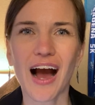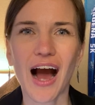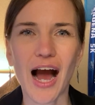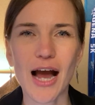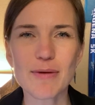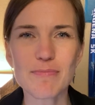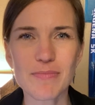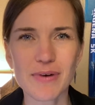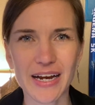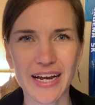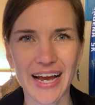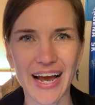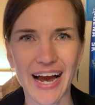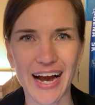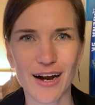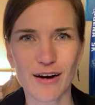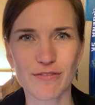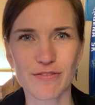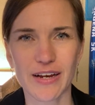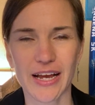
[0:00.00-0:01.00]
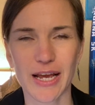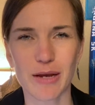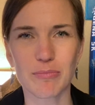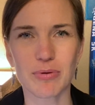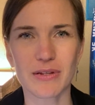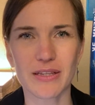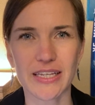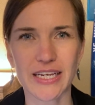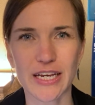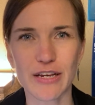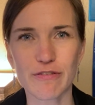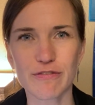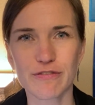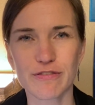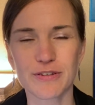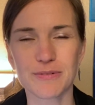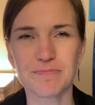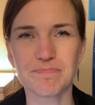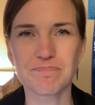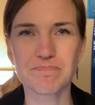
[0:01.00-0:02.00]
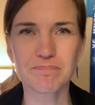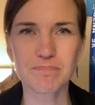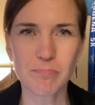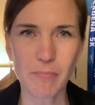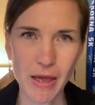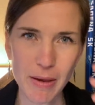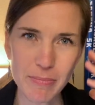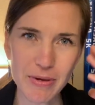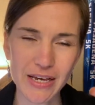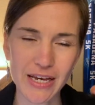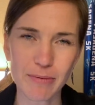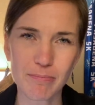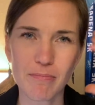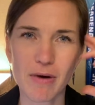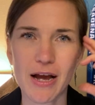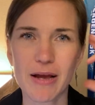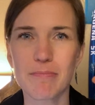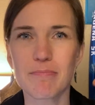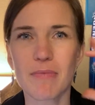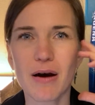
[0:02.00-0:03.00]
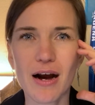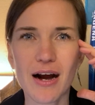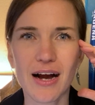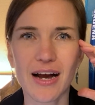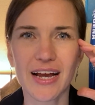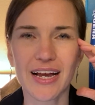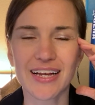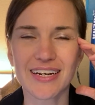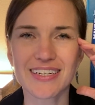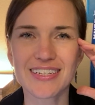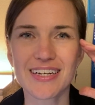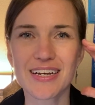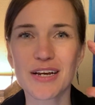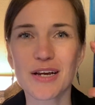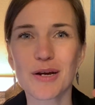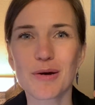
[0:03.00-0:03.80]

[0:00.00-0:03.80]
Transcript: I might have a belief maybe in my mind,